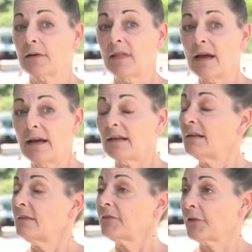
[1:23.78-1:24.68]
a lot
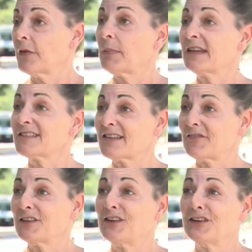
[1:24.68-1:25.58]
for the past
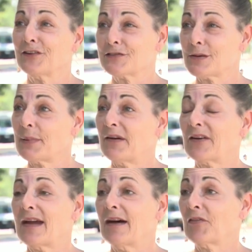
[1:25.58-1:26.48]
seven years
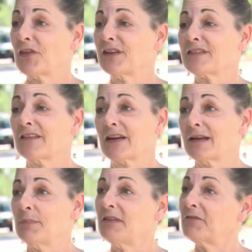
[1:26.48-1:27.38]
about how things are
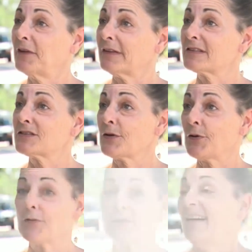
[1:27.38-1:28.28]
going to be fixed,
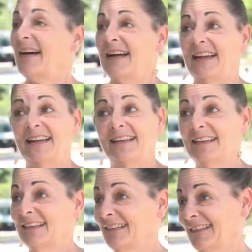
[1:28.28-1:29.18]
so I
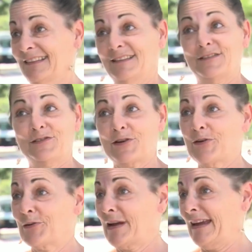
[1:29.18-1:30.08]

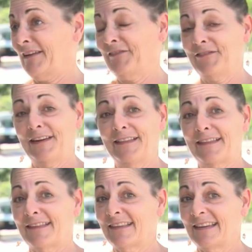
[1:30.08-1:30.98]
don't have faith
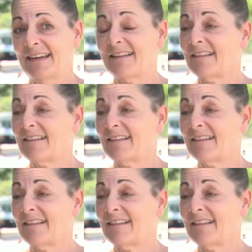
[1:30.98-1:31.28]
at